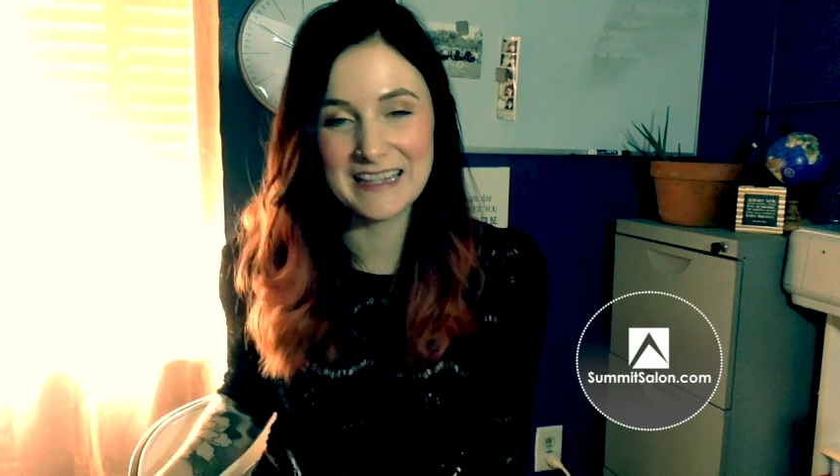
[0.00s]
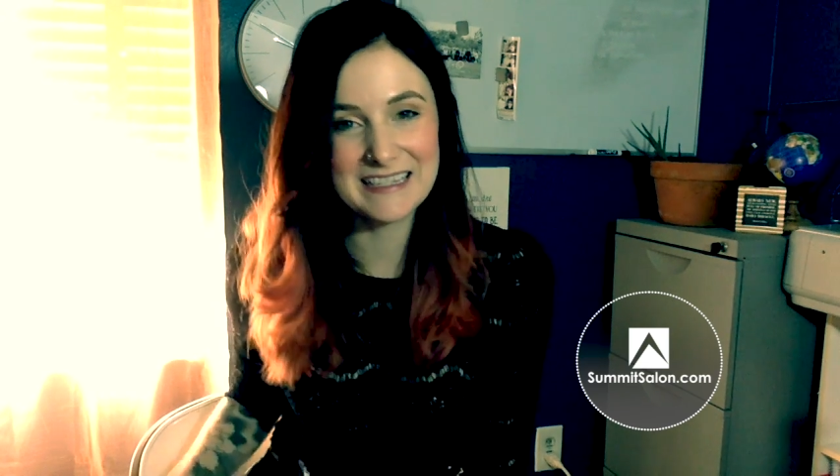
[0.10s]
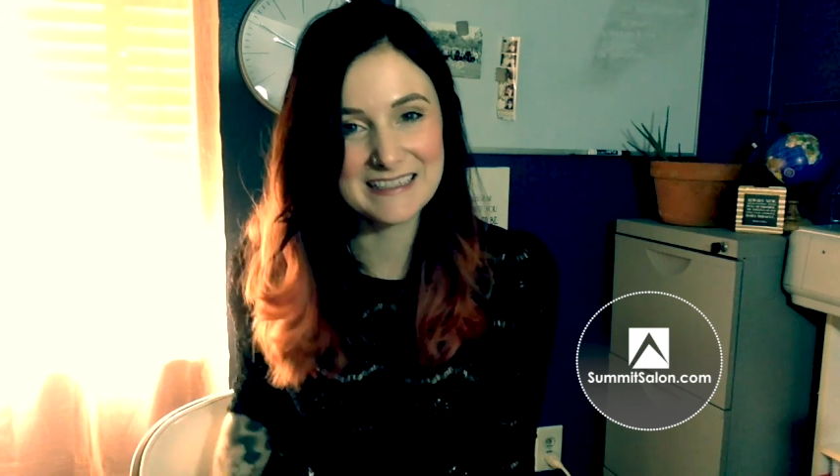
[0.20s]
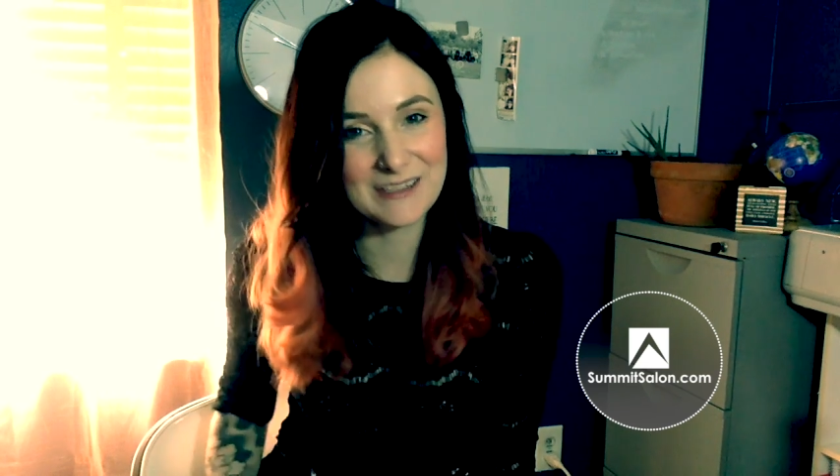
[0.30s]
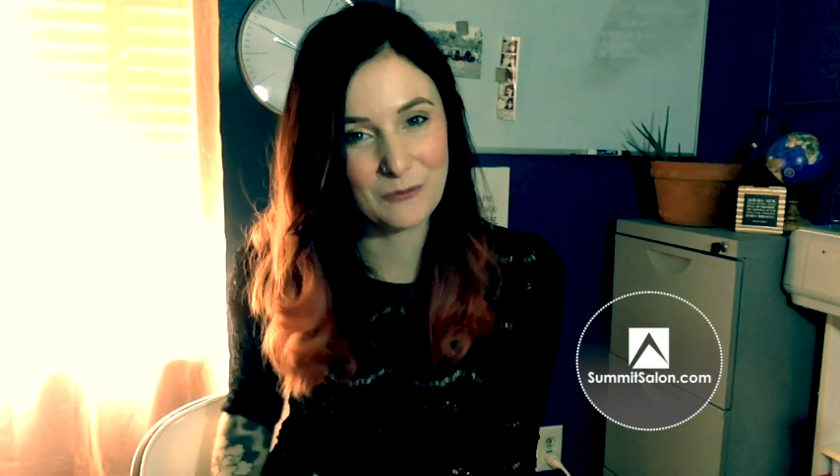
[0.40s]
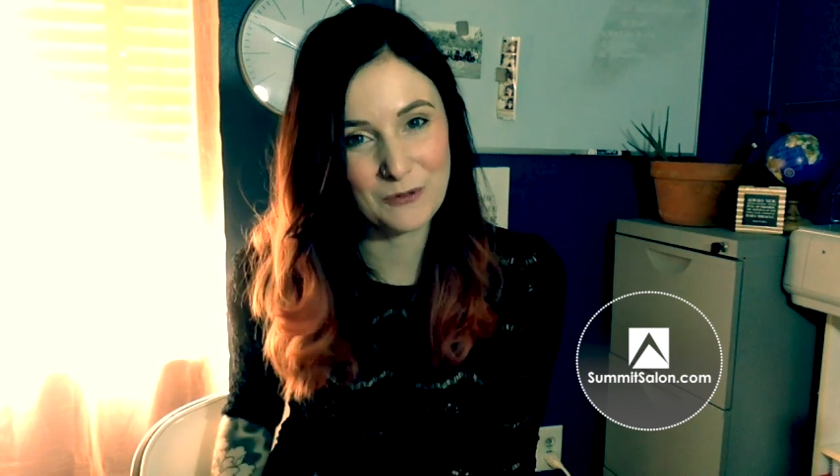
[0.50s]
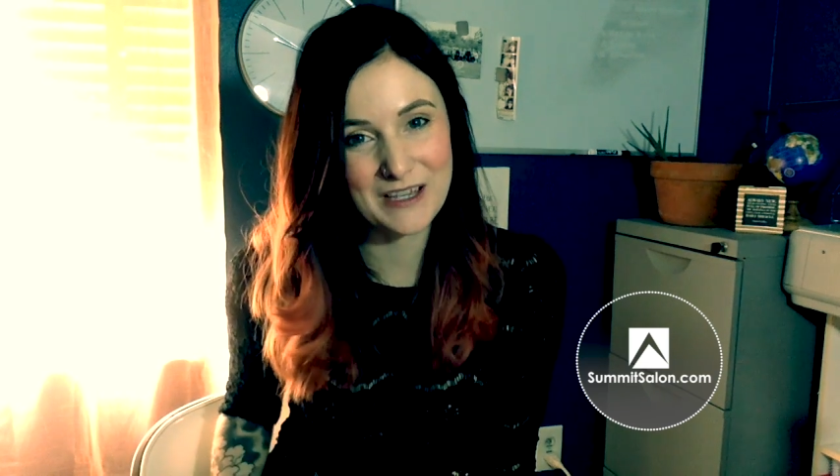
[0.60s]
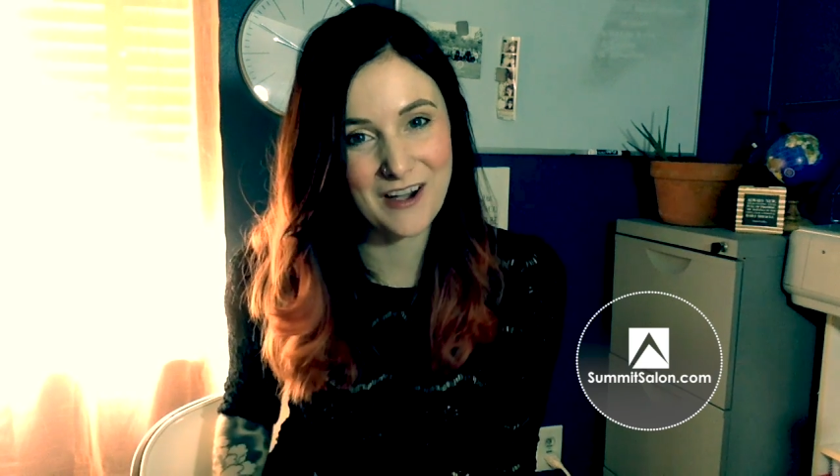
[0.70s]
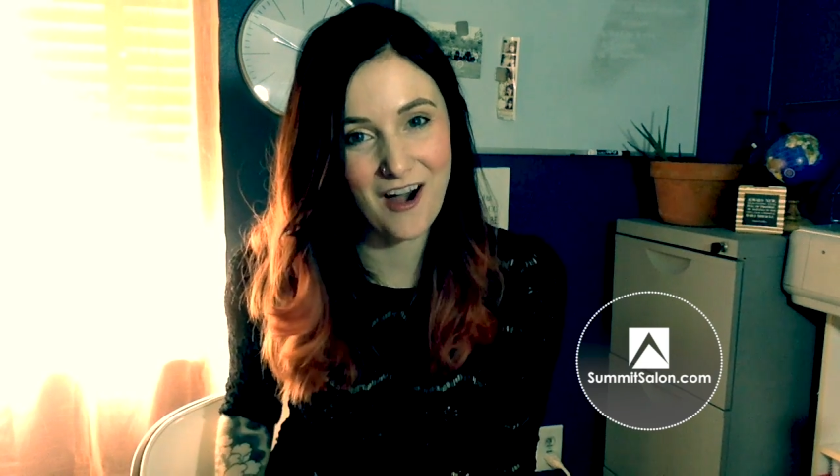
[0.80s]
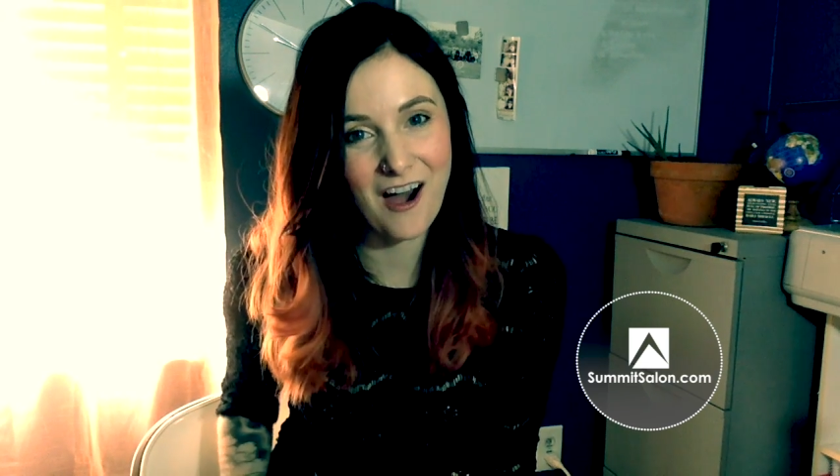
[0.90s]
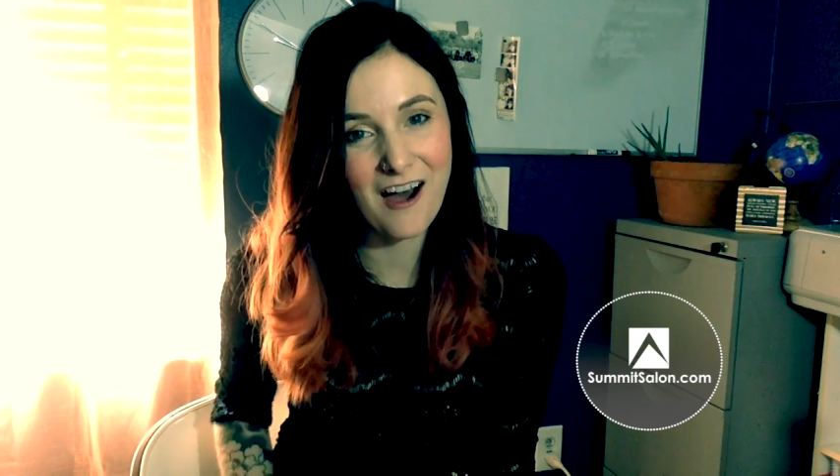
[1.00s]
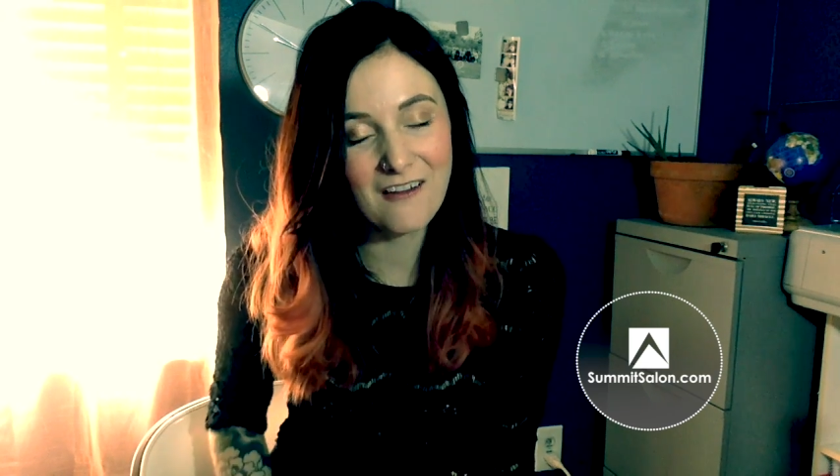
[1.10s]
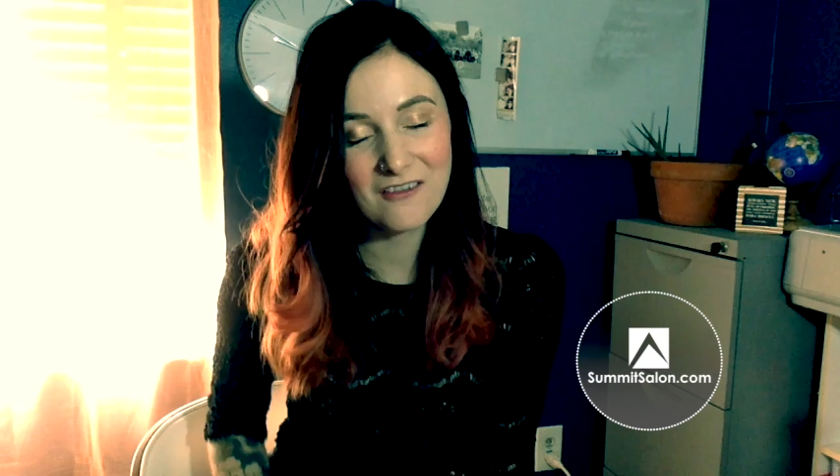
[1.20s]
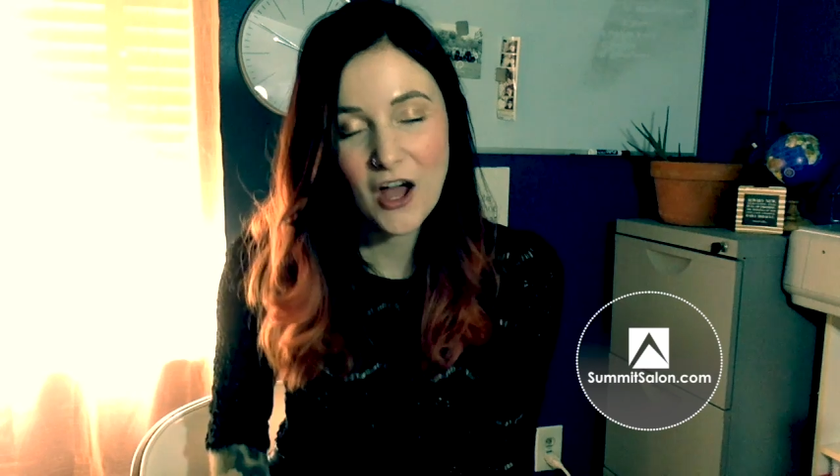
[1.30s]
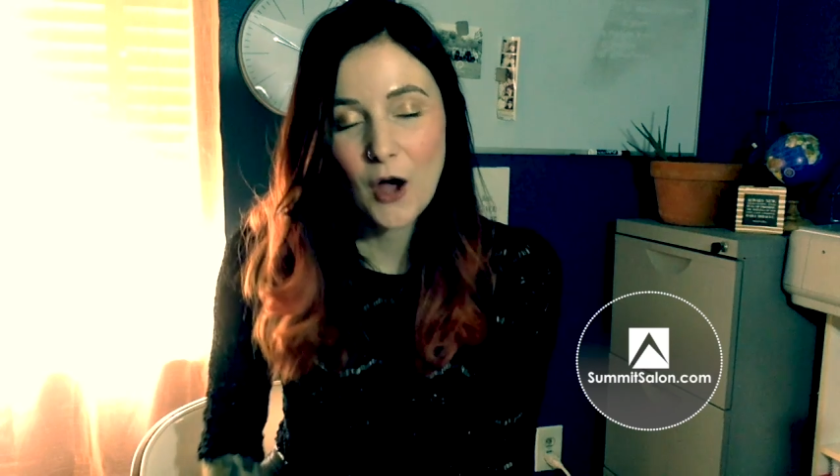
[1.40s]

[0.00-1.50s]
this week off,